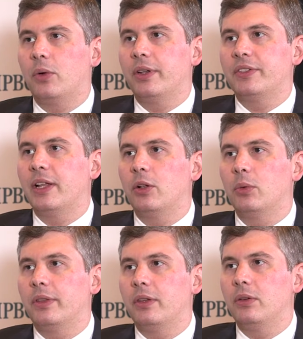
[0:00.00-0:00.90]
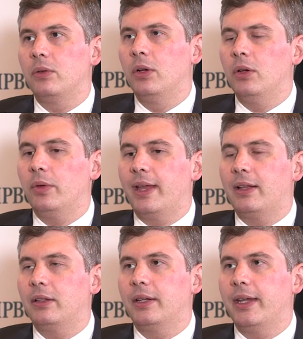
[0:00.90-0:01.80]
going to settle with you
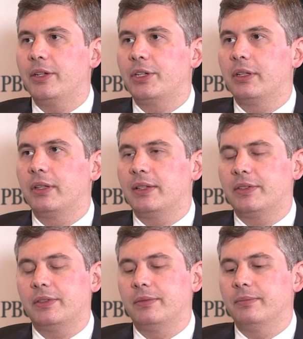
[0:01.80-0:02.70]
without litigation unless